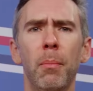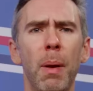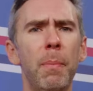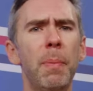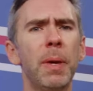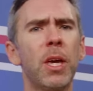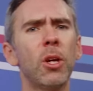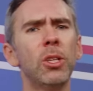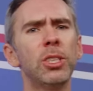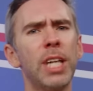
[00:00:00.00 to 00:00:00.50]
but
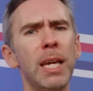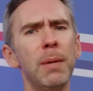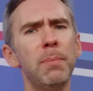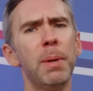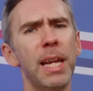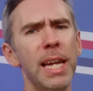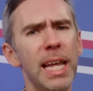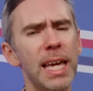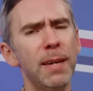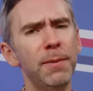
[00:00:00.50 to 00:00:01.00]
because he
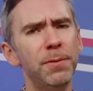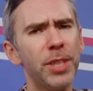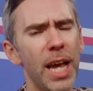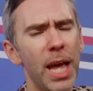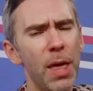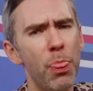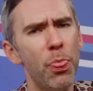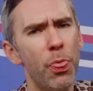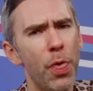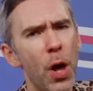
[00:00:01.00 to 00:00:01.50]
believes
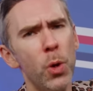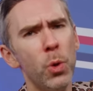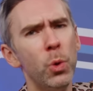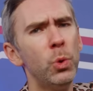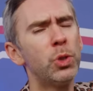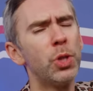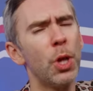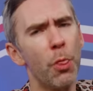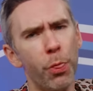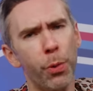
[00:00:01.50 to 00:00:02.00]
in
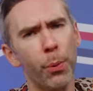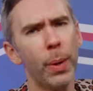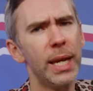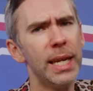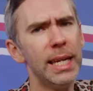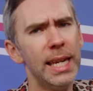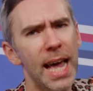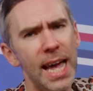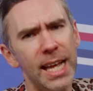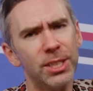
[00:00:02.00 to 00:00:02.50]
those three
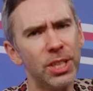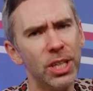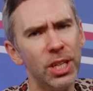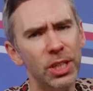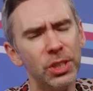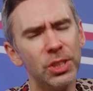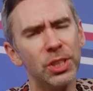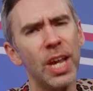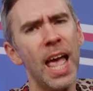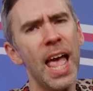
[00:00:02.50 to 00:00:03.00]

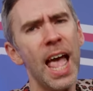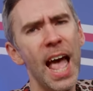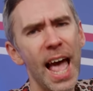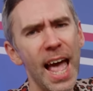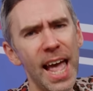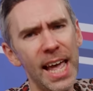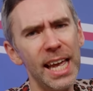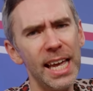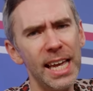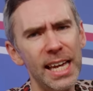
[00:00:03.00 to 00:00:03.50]
letters,
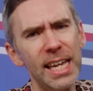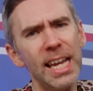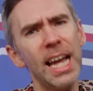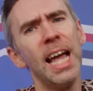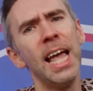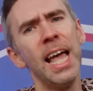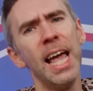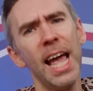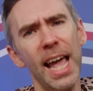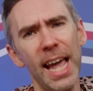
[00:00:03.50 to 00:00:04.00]
A-E-W.
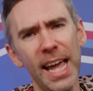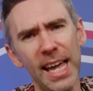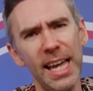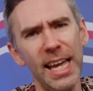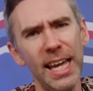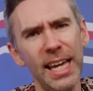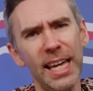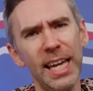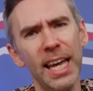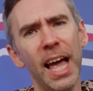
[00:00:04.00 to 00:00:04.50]

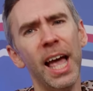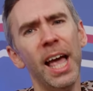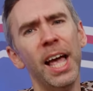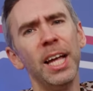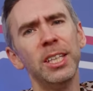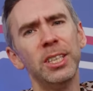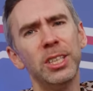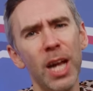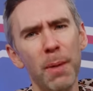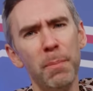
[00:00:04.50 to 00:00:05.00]

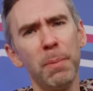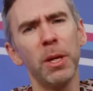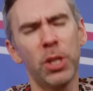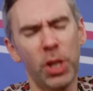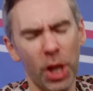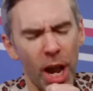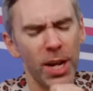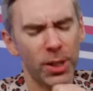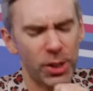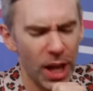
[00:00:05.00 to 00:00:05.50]

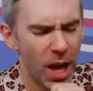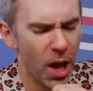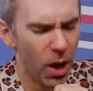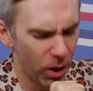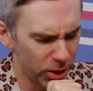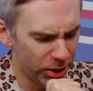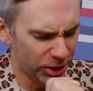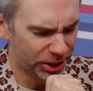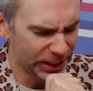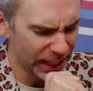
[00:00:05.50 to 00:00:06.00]
Yes,
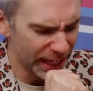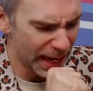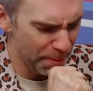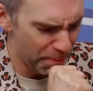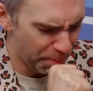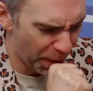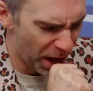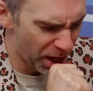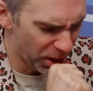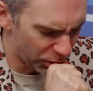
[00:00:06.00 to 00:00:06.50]
CM
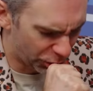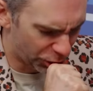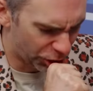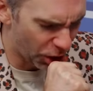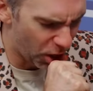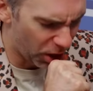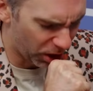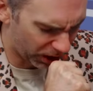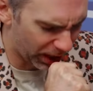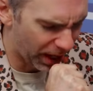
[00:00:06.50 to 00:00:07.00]
Punk
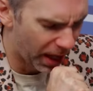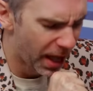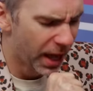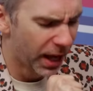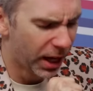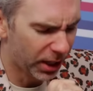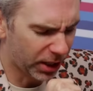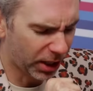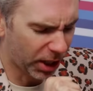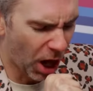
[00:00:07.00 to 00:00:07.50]
shock.
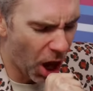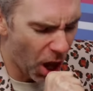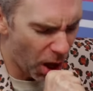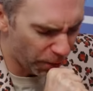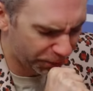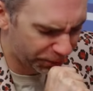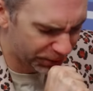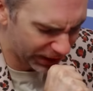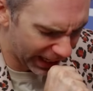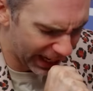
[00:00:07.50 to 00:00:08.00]
Cough,
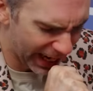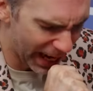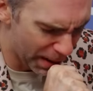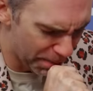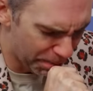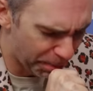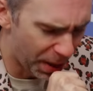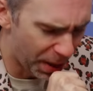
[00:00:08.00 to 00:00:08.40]
CM